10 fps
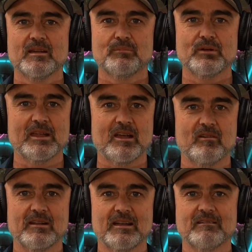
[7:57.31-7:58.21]
per year of
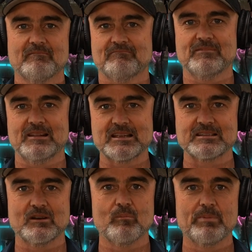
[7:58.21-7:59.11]
the last
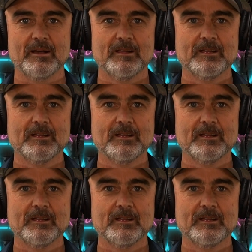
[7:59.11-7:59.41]
little bit.